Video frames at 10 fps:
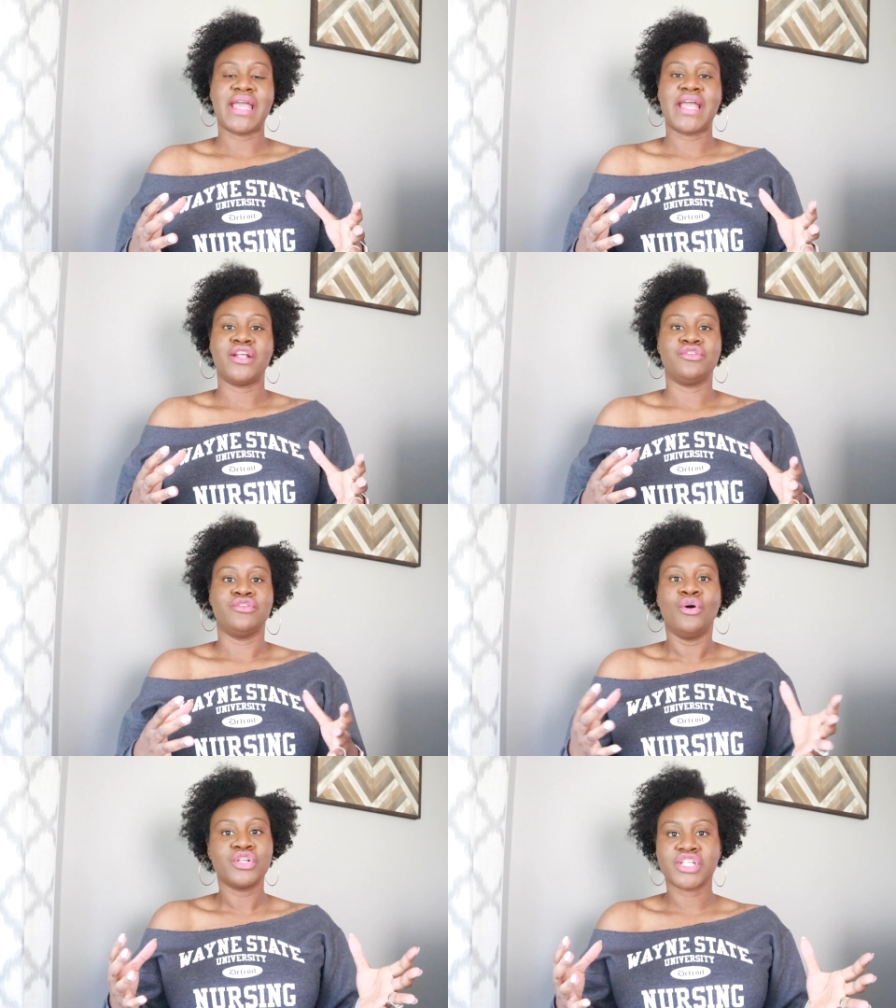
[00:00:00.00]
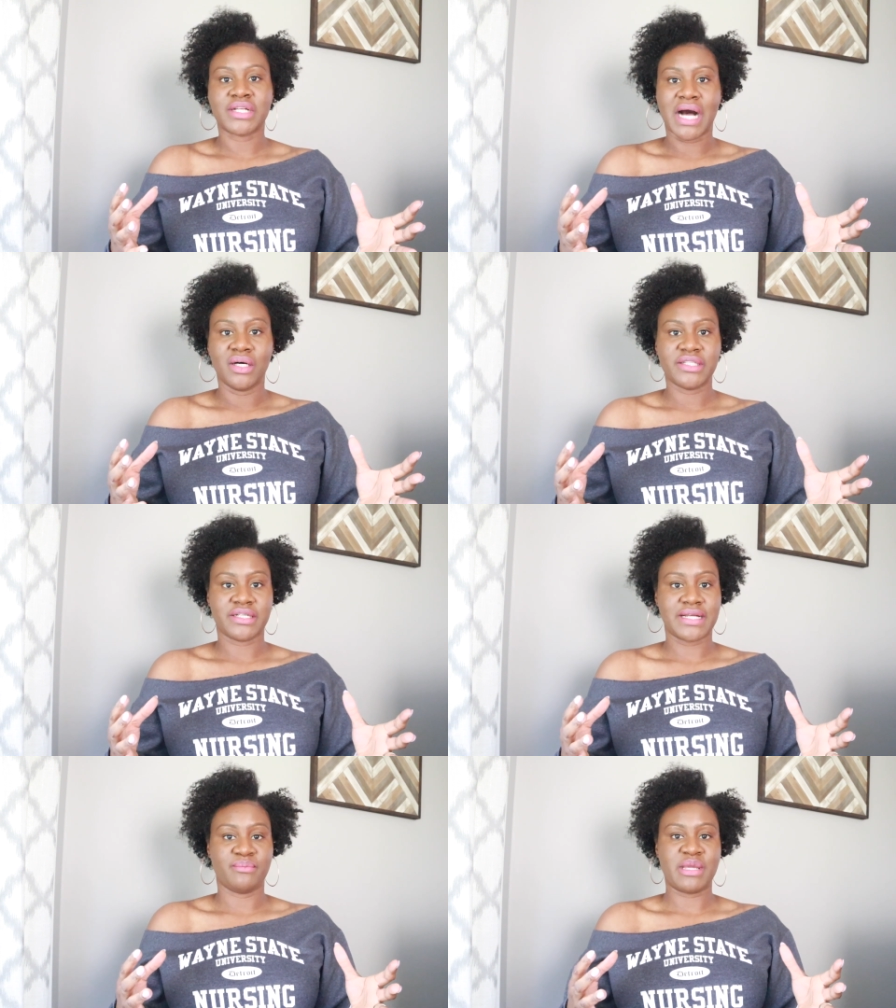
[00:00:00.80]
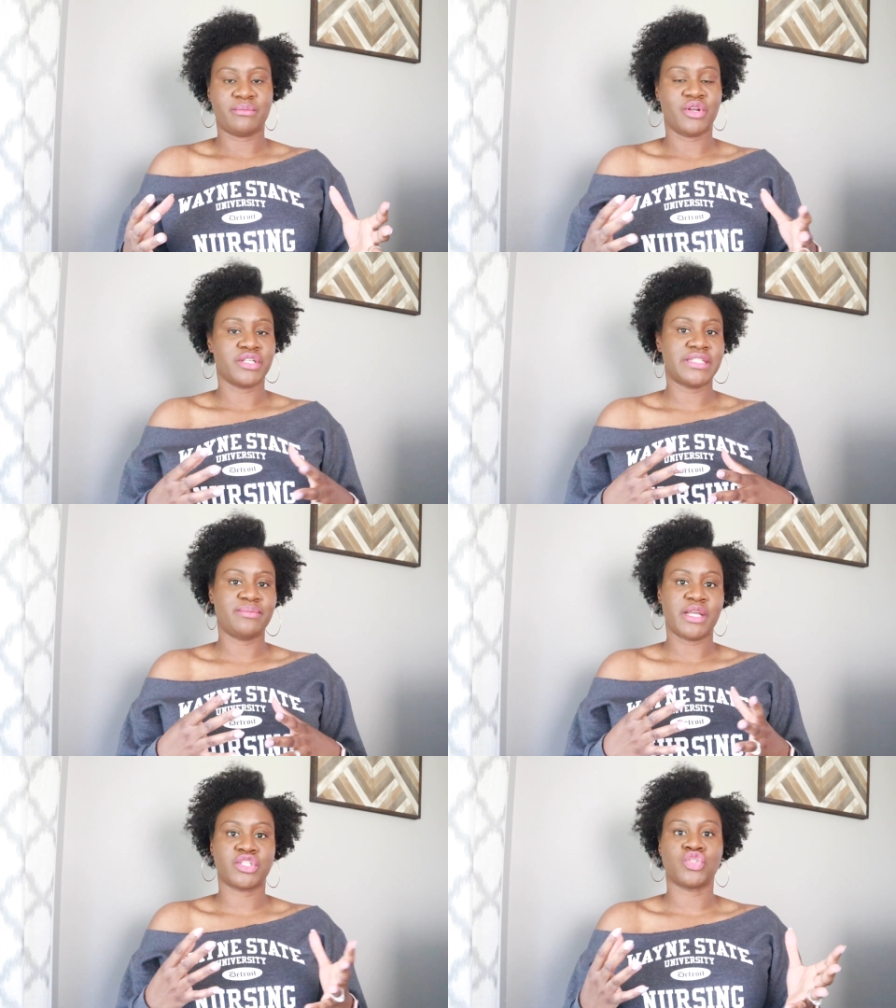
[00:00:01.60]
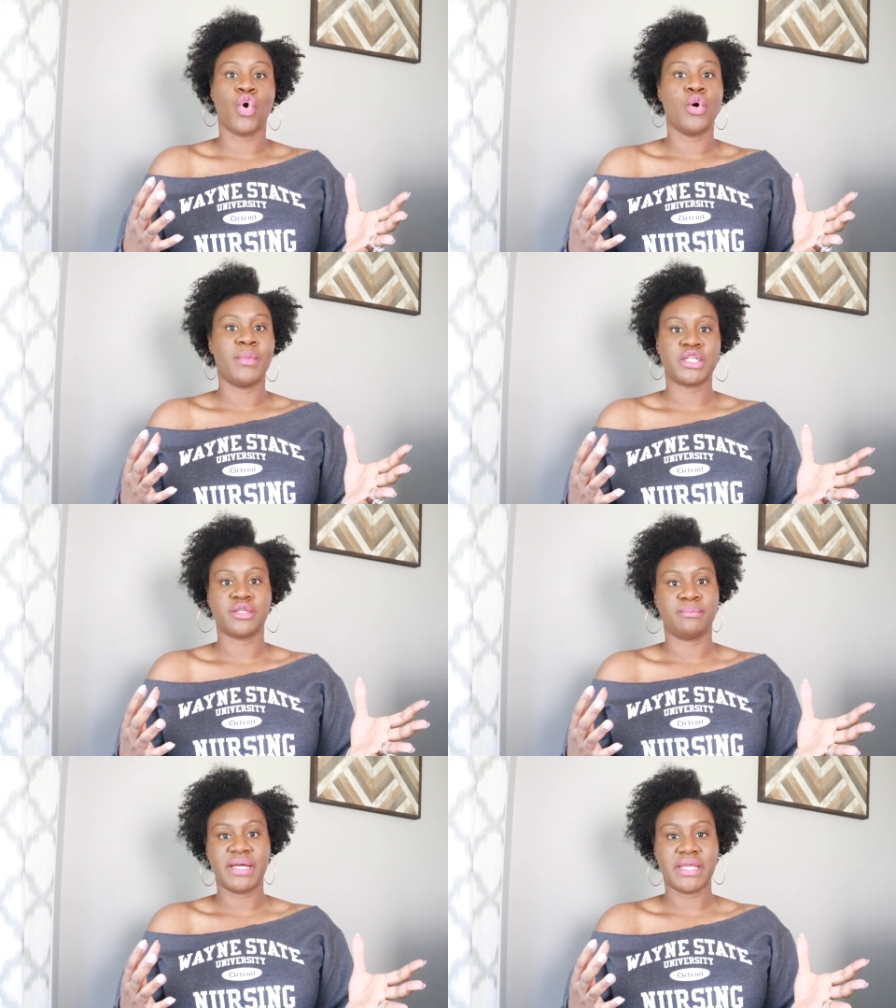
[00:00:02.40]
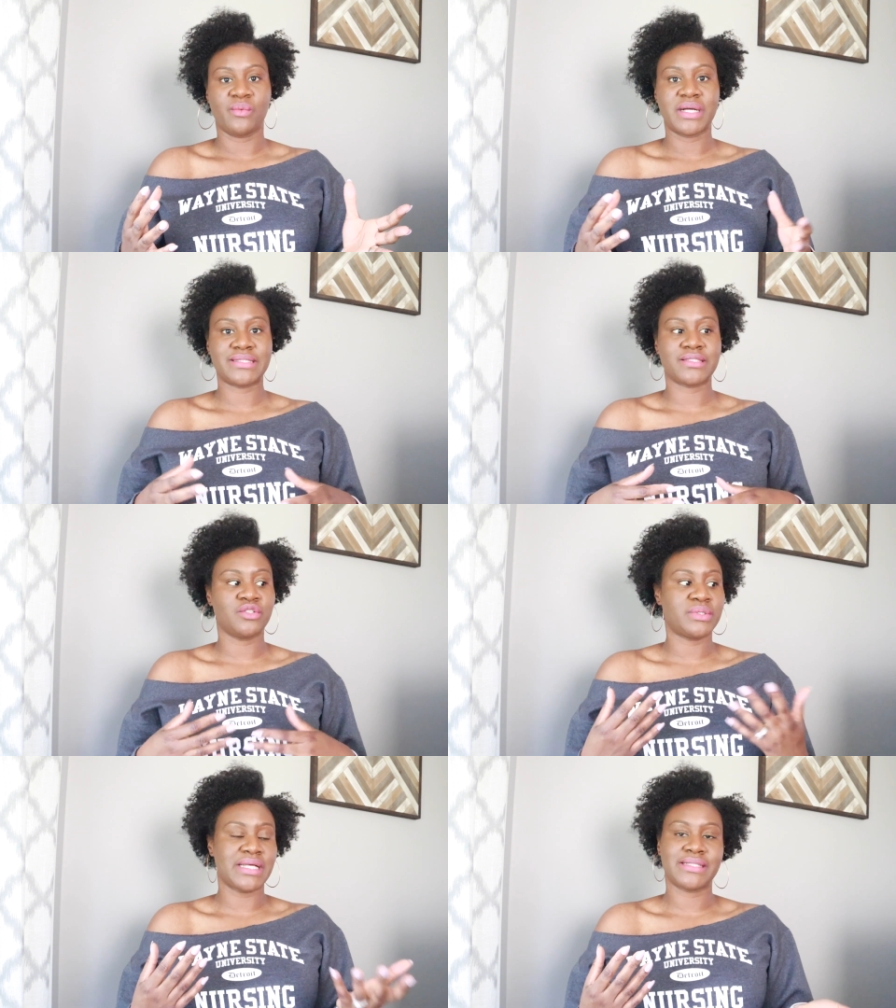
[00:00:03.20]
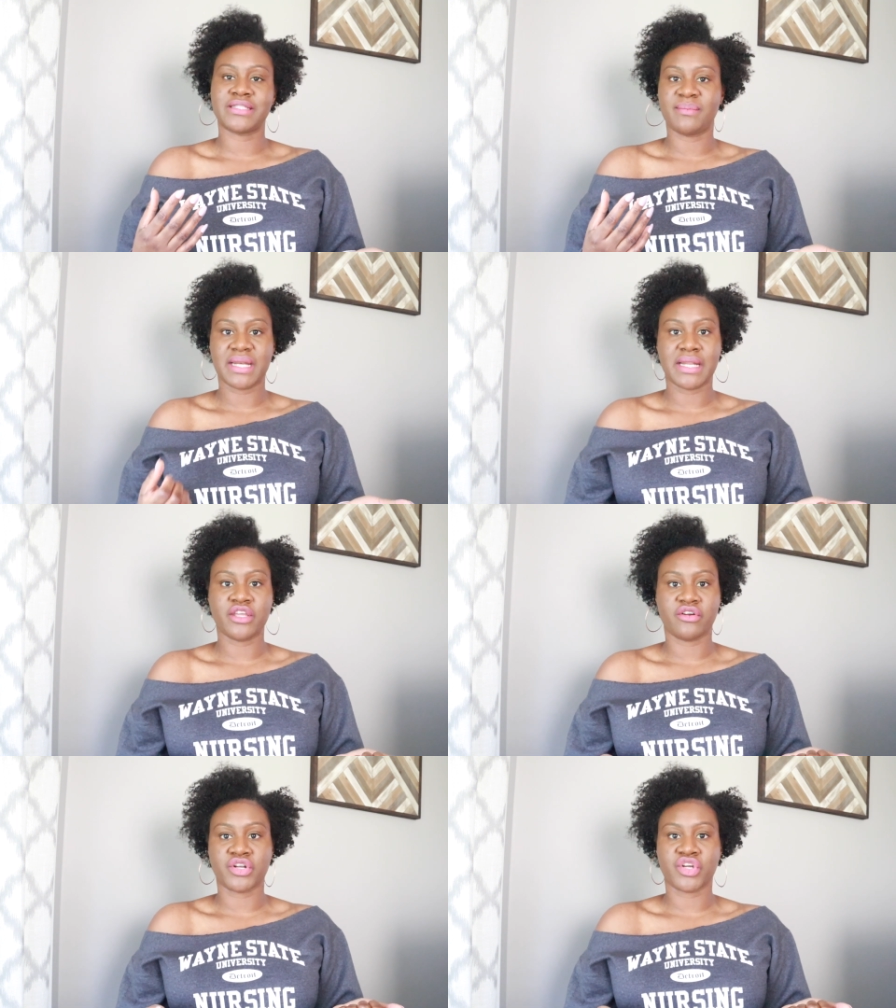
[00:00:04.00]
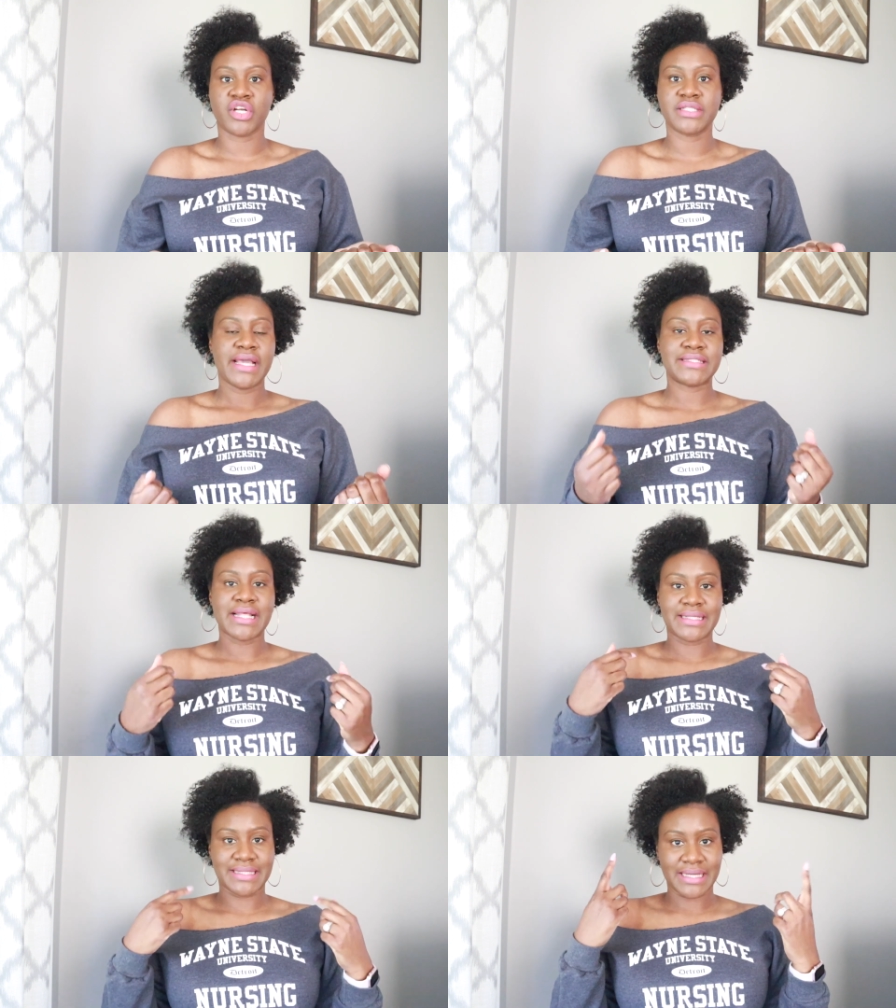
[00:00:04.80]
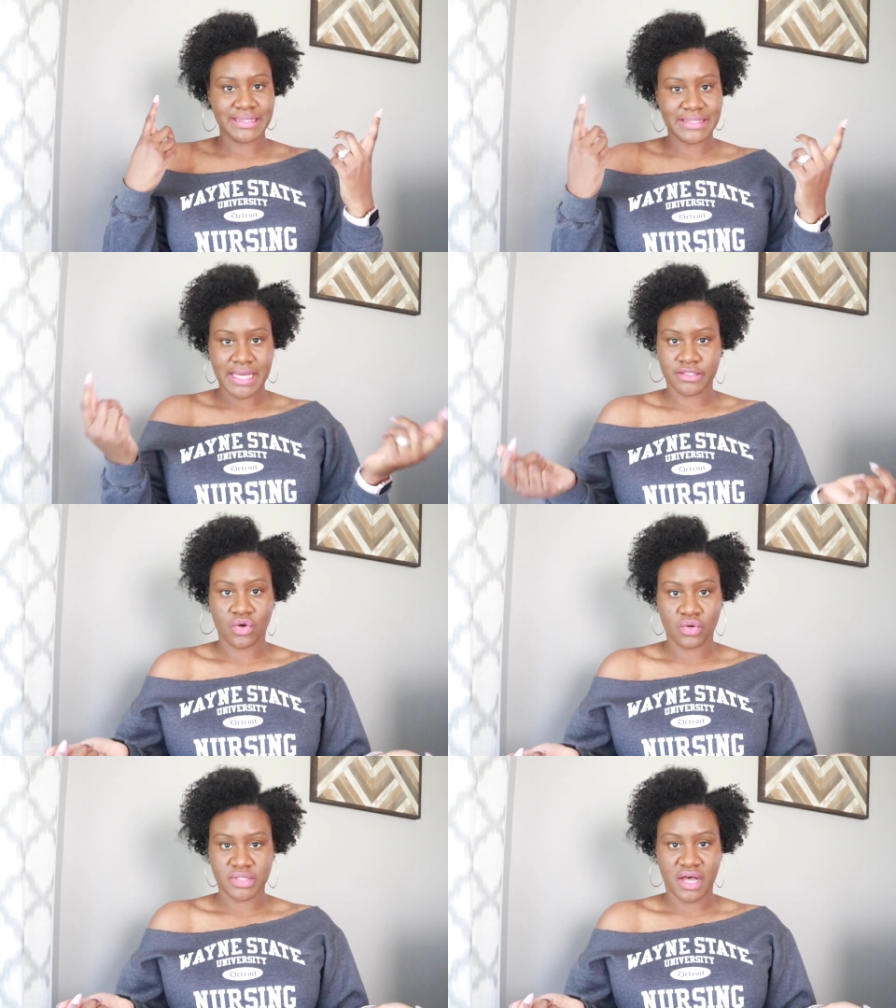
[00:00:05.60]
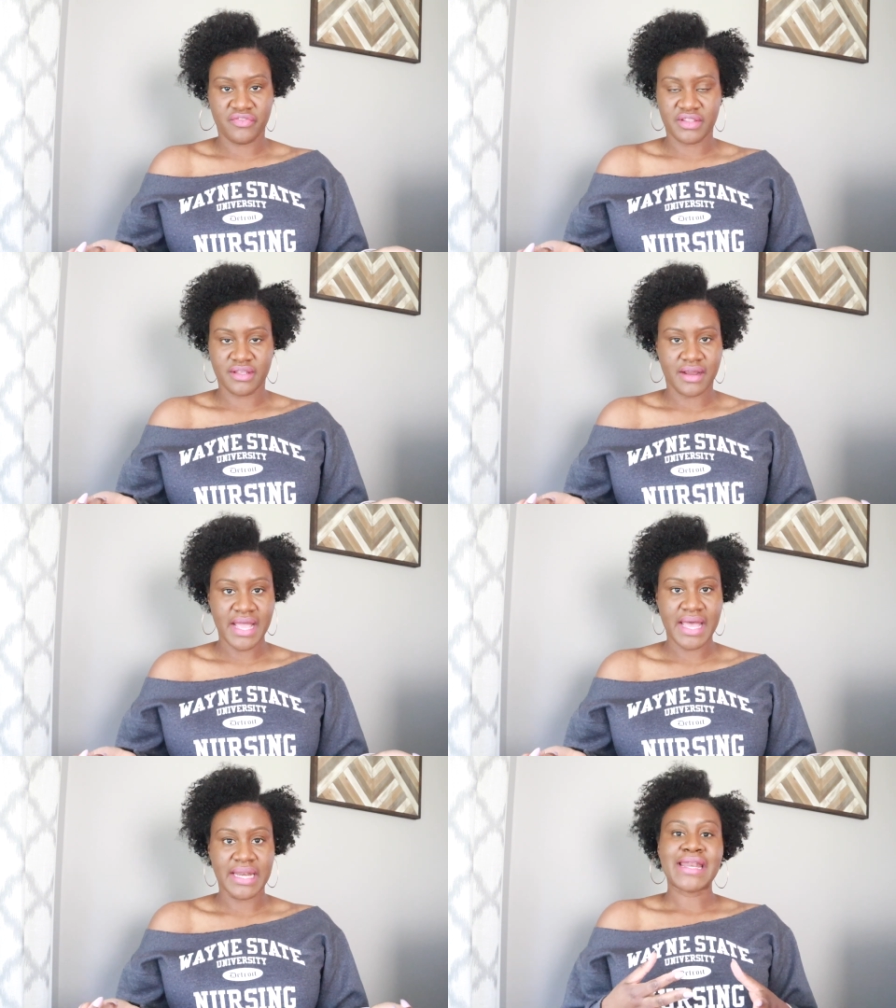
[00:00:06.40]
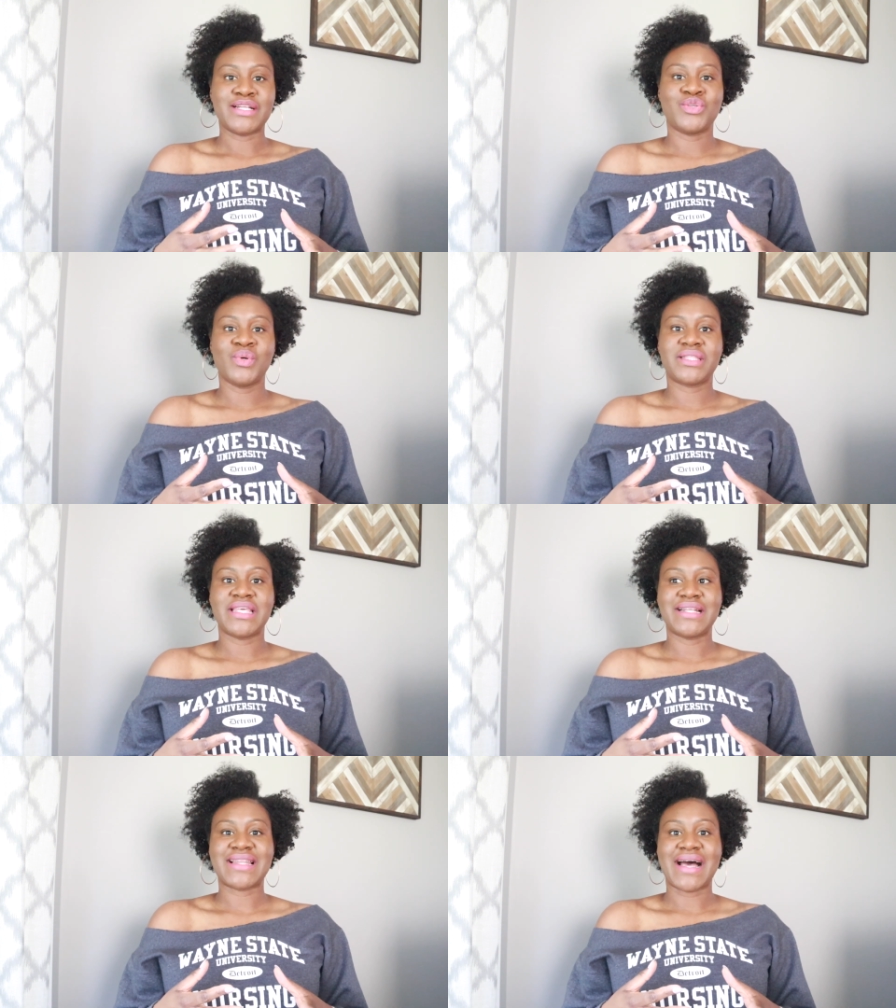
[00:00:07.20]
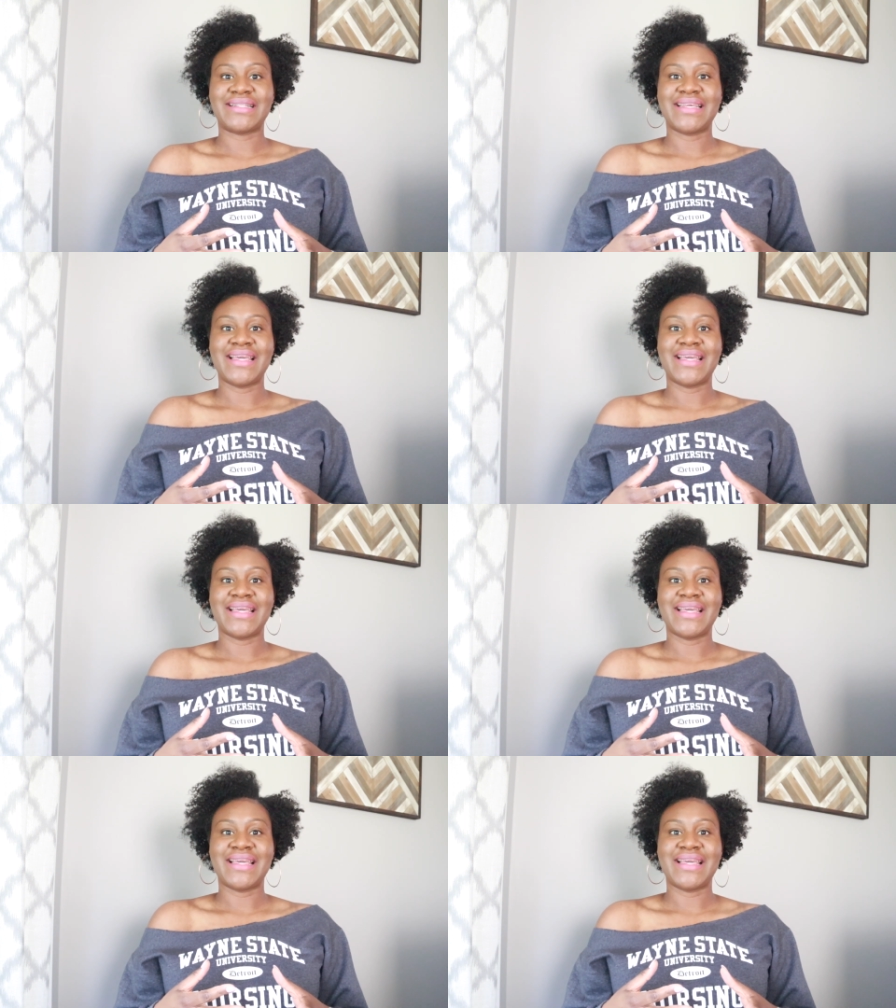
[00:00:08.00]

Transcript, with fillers: a notion out there that nurses make so much money. Once you tell someone somebody that you're a nurse, it's like dollar signs goes off in their head. And I do think that